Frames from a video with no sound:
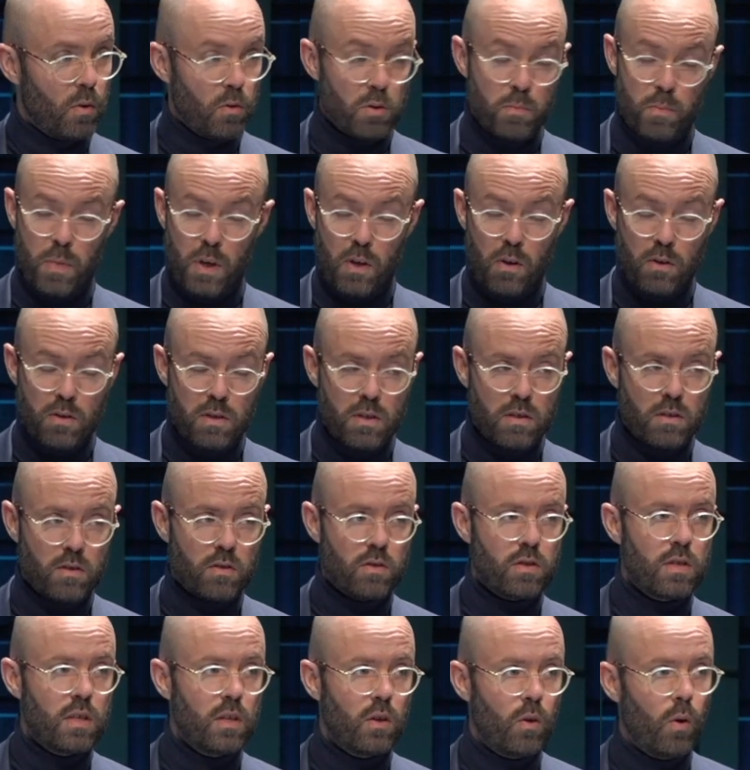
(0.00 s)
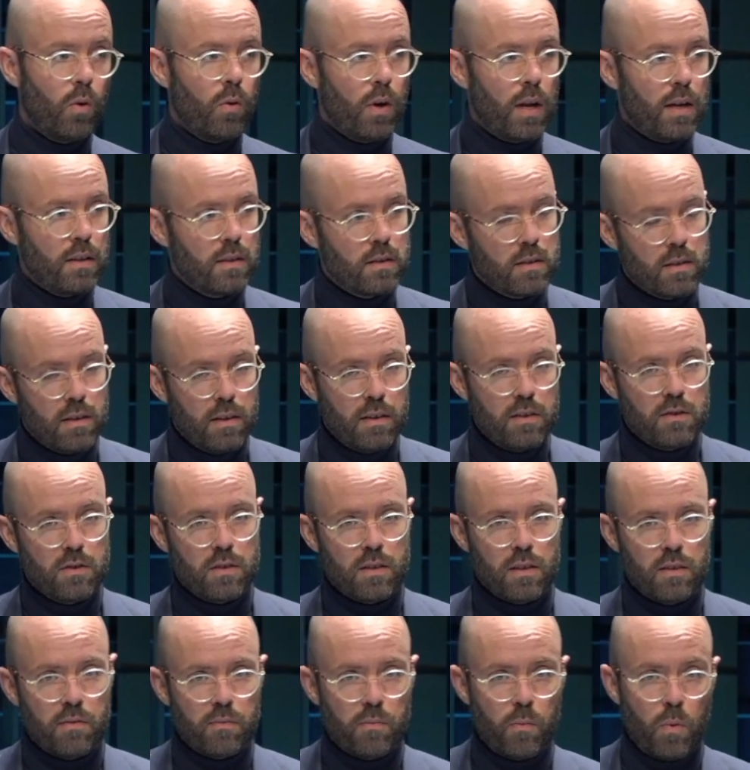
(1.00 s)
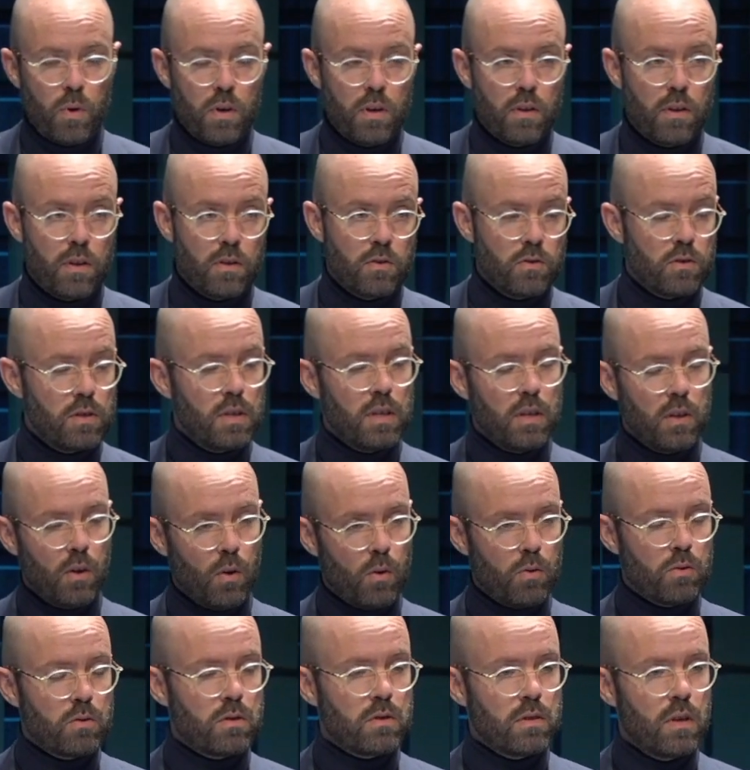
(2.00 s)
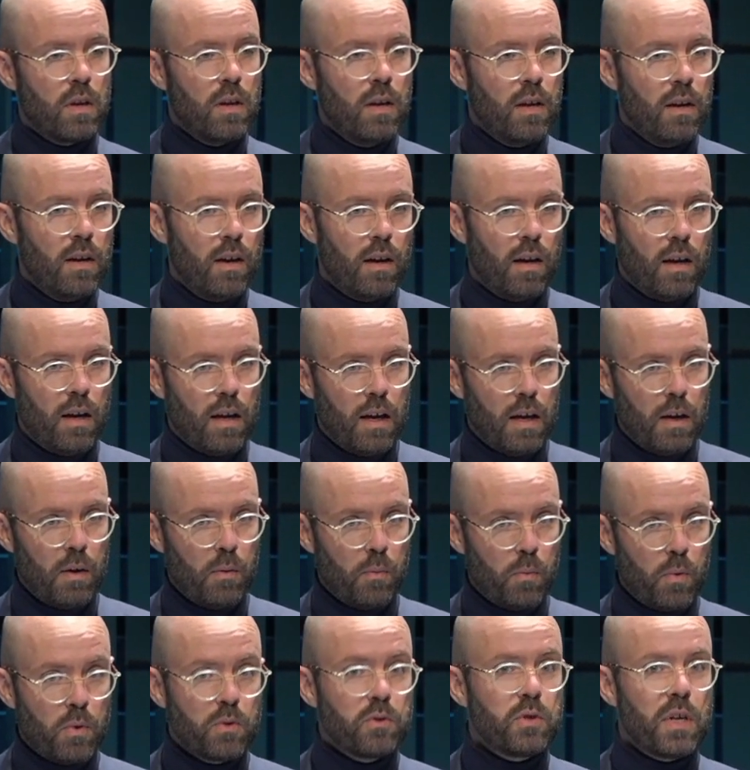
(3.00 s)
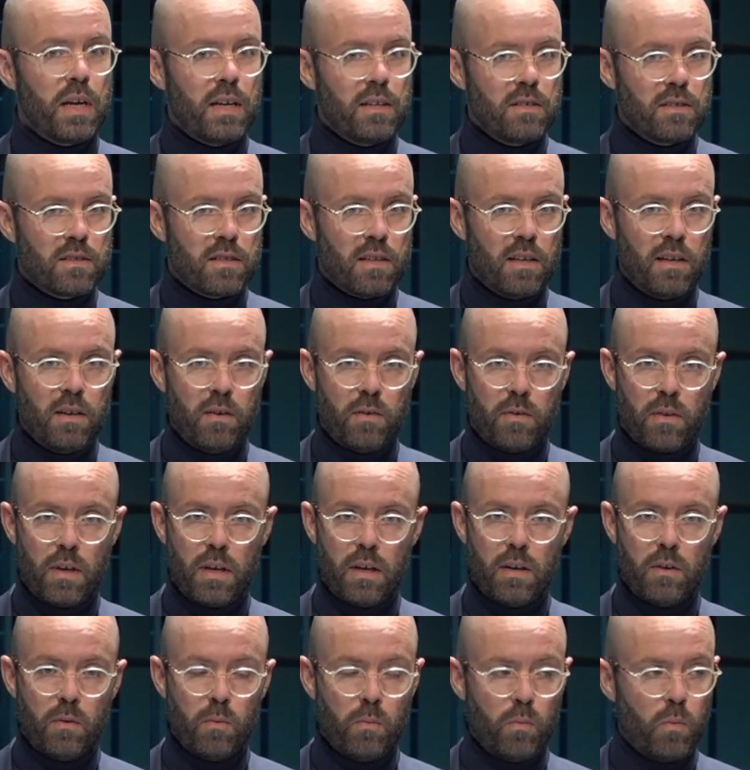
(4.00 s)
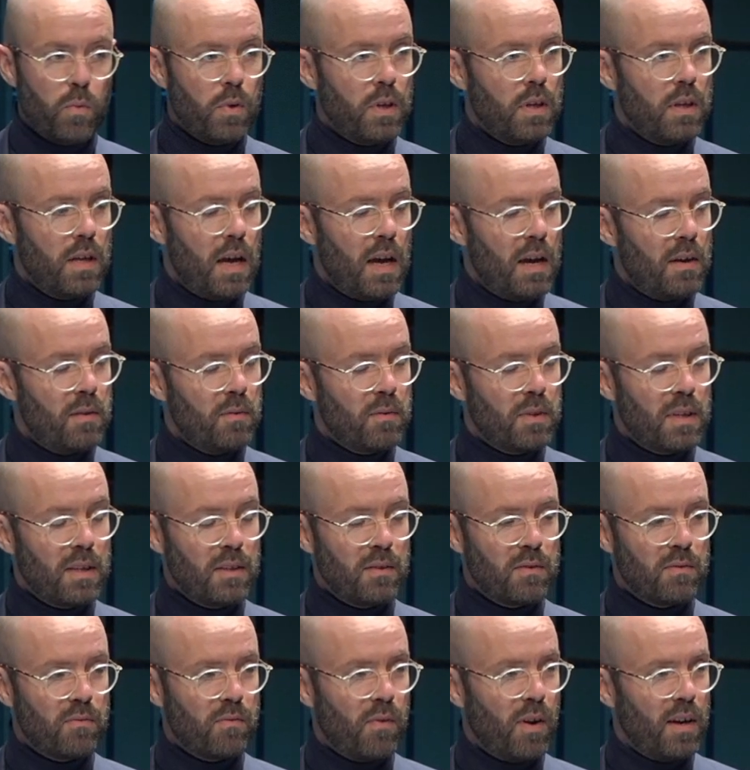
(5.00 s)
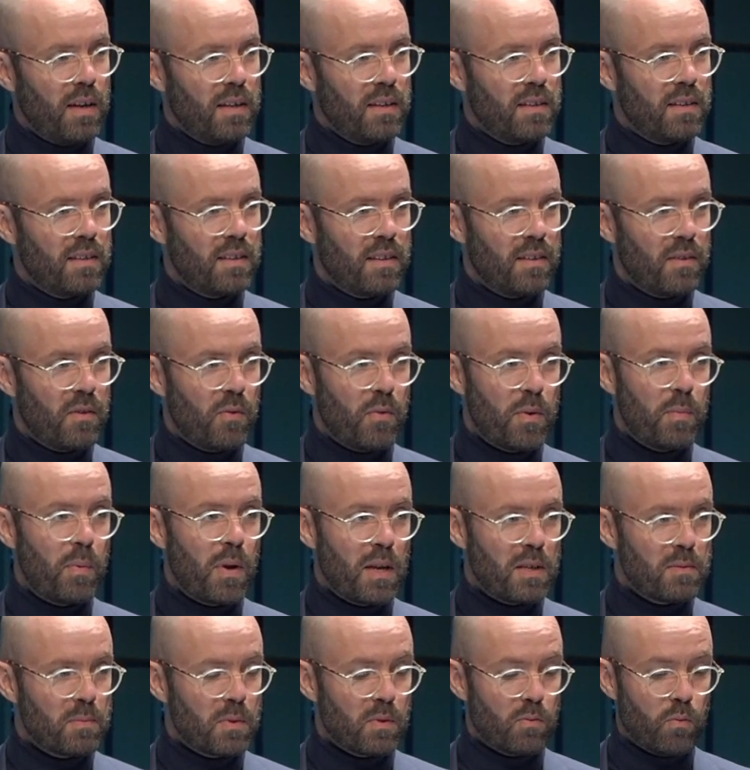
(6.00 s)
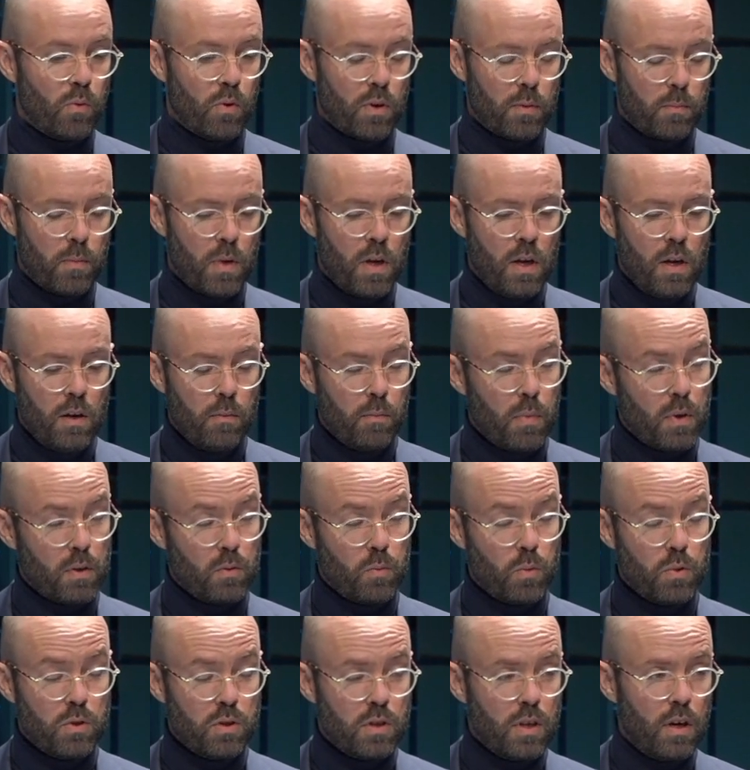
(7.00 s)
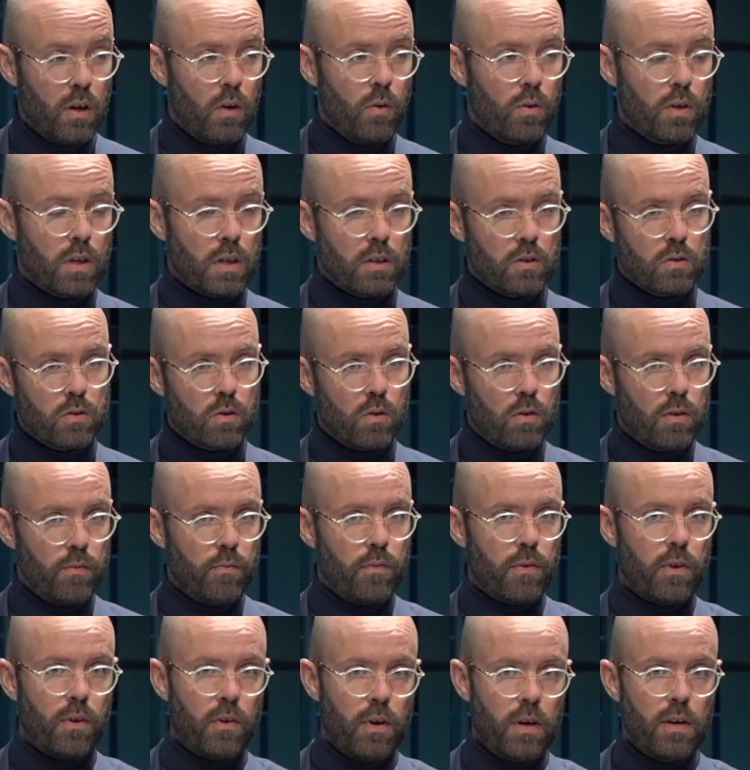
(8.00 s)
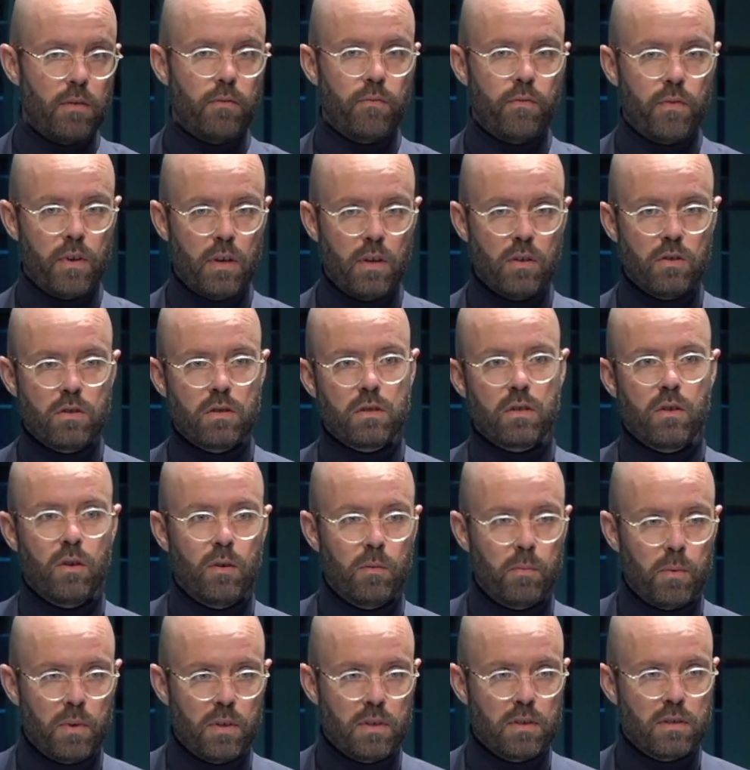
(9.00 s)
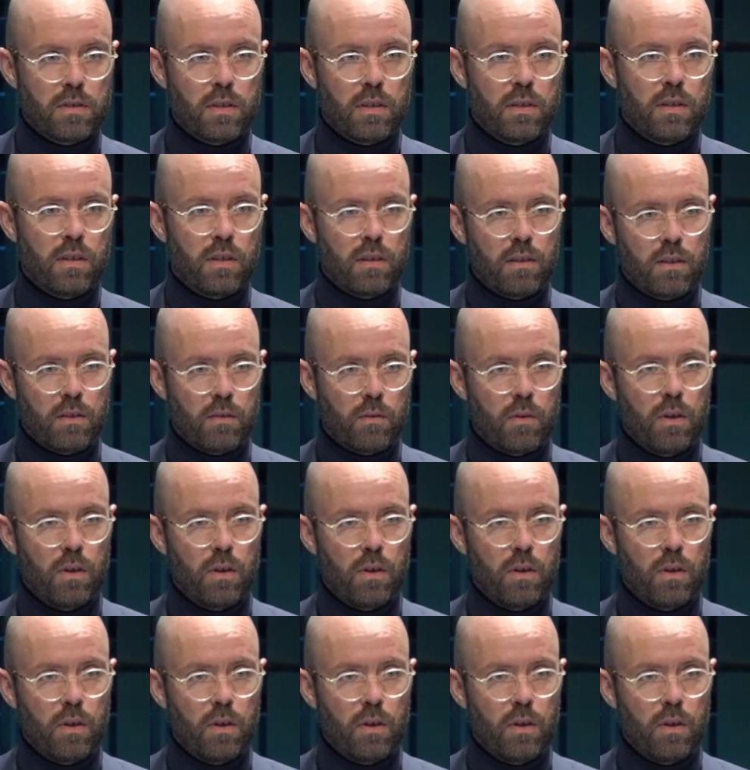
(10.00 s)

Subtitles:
because it's a CEO-led initiative, when the CEOs were changed there, then we didn't find the replacement for them. But we're still looking. So if there are any Finnish companies sitting in the